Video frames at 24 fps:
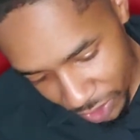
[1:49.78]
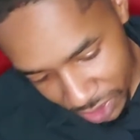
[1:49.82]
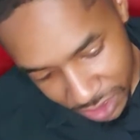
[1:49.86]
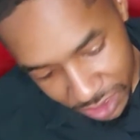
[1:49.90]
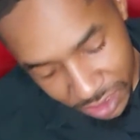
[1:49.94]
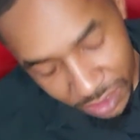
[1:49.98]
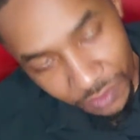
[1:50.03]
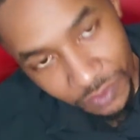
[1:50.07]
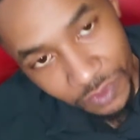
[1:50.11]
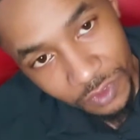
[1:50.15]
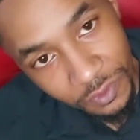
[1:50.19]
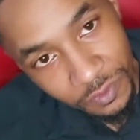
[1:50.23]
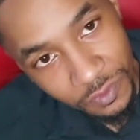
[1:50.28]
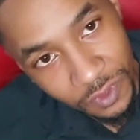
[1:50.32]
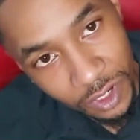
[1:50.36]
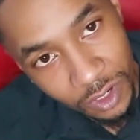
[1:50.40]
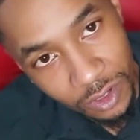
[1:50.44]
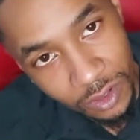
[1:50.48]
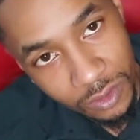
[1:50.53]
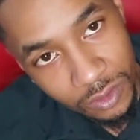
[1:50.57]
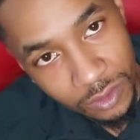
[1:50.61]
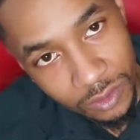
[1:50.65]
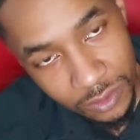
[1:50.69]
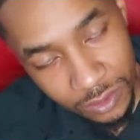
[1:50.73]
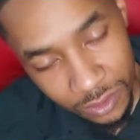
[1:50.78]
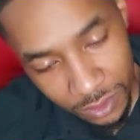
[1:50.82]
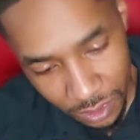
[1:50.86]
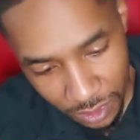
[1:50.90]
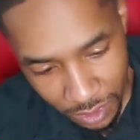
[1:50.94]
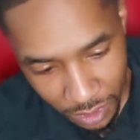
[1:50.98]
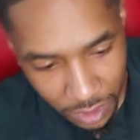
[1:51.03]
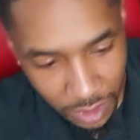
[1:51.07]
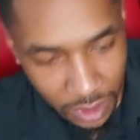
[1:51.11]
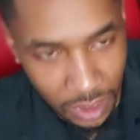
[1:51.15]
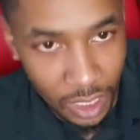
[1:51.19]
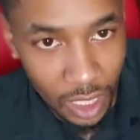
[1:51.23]
of the phone,
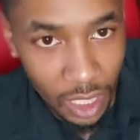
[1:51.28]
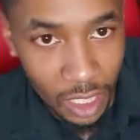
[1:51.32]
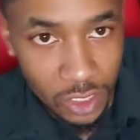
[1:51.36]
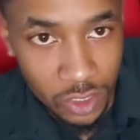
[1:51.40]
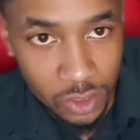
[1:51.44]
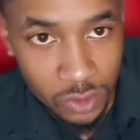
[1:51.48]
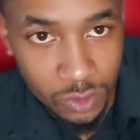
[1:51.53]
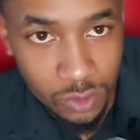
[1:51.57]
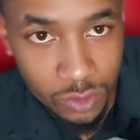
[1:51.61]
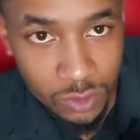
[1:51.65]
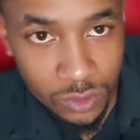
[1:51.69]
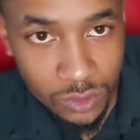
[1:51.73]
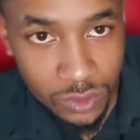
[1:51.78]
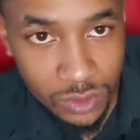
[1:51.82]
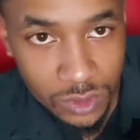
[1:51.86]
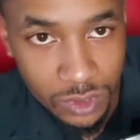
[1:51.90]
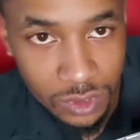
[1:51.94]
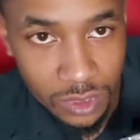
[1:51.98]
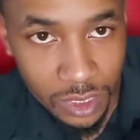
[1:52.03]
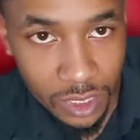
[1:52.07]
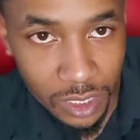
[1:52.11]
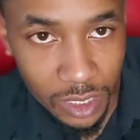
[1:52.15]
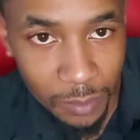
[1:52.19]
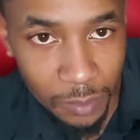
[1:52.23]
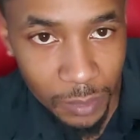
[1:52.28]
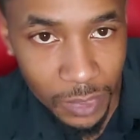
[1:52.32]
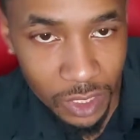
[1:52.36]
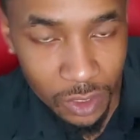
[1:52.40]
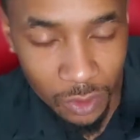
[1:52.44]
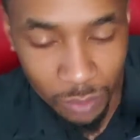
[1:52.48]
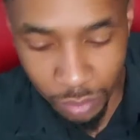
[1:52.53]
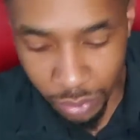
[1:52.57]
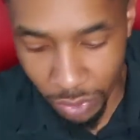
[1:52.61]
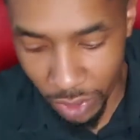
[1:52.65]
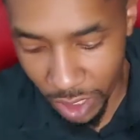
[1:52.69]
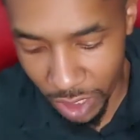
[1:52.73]
I use a metal
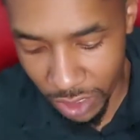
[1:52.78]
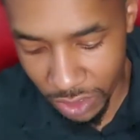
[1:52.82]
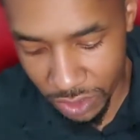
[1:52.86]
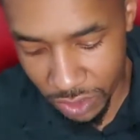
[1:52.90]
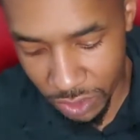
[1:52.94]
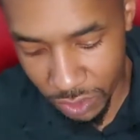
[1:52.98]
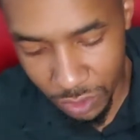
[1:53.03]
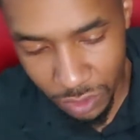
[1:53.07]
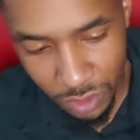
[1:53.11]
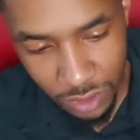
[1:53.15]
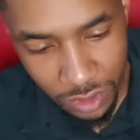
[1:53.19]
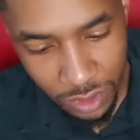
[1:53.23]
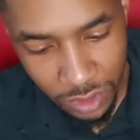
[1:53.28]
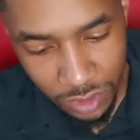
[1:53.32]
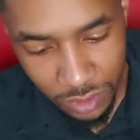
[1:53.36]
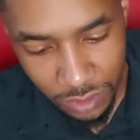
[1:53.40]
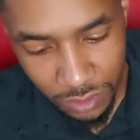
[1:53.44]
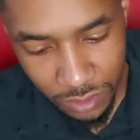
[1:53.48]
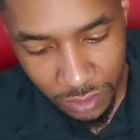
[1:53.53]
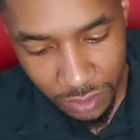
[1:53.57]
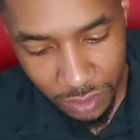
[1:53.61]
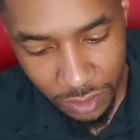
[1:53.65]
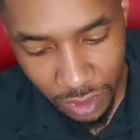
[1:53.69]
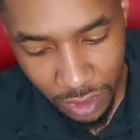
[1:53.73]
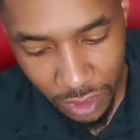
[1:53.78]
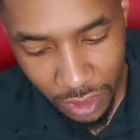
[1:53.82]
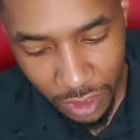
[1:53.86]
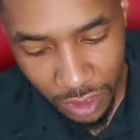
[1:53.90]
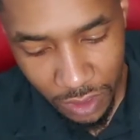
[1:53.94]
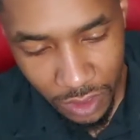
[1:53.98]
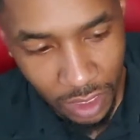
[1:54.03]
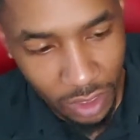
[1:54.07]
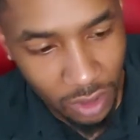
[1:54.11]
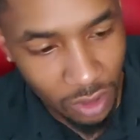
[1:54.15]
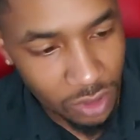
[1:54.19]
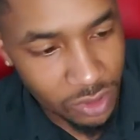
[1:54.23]
pry tool.
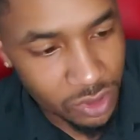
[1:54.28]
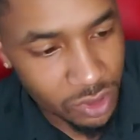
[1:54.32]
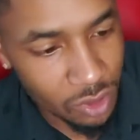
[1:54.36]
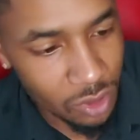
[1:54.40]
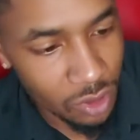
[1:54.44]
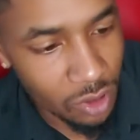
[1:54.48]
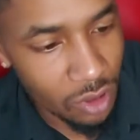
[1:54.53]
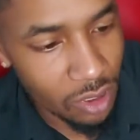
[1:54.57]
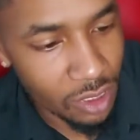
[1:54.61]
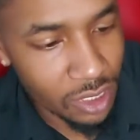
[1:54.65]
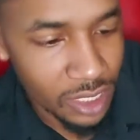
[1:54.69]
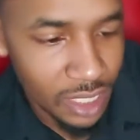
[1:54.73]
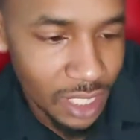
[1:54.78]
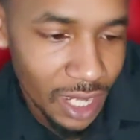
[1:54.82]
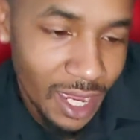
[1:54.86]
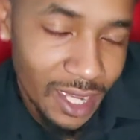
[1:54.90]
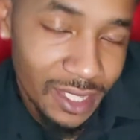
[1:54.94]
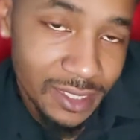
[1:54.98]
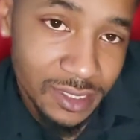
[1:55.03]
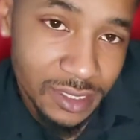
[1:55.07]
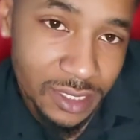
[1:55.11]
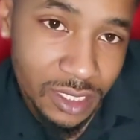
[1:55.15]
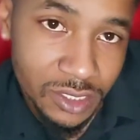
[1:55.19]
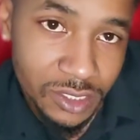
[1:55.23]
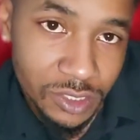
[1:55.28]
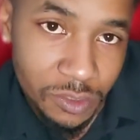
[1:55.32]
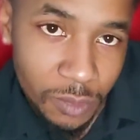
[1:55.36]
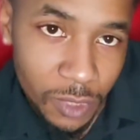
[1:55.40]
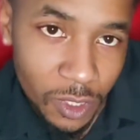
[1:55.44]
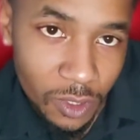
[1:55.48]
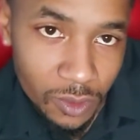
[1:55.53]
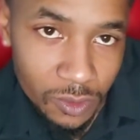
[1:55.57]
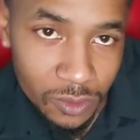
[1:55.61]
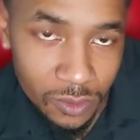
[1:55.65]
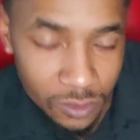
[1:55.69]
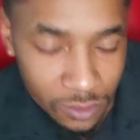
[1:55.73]
They also call it an
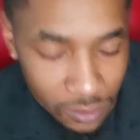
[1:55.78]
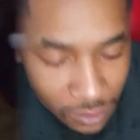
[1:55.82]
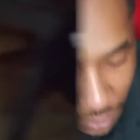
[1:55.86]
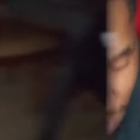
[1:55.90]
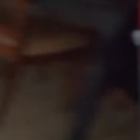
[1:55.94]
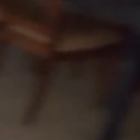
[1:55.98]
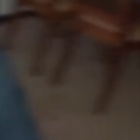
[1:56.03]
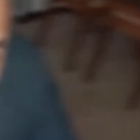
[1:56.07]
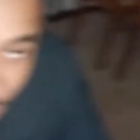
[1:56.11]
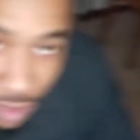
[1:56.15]
iSesamo. That'll